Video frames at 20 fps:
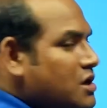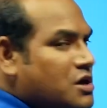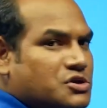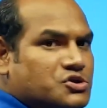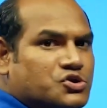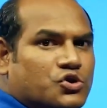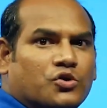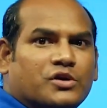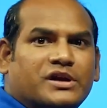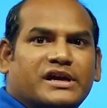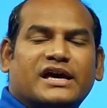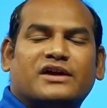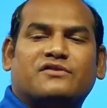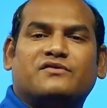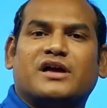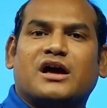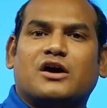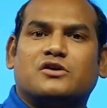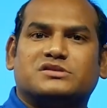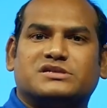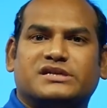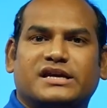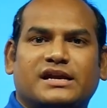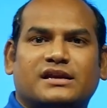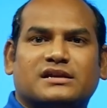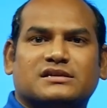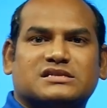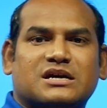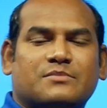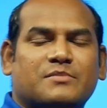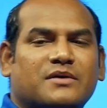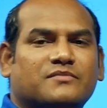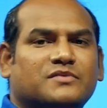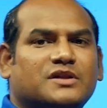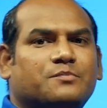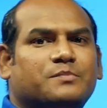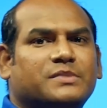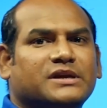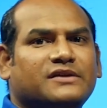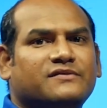So here we have seen some of
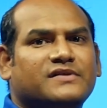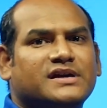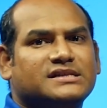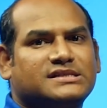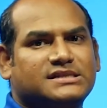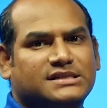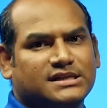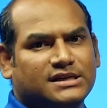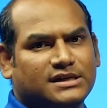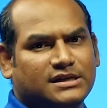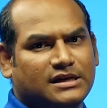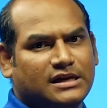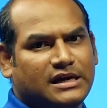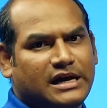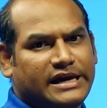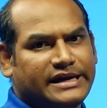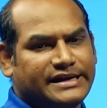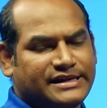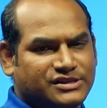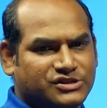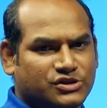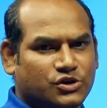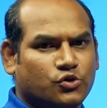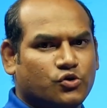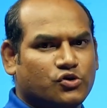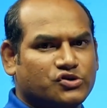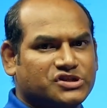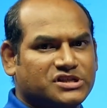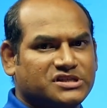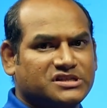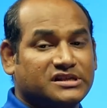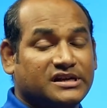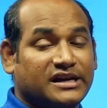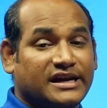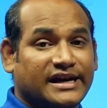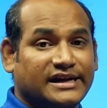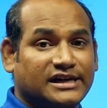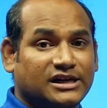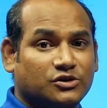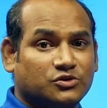the previous uh, ISRO questions
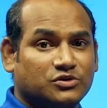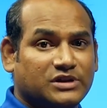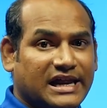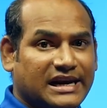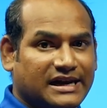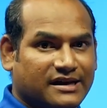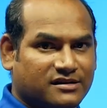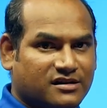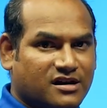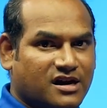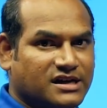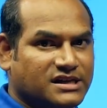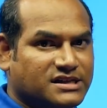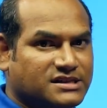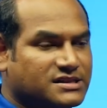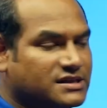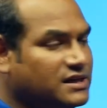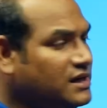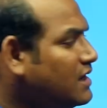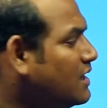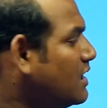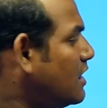related to the electronics.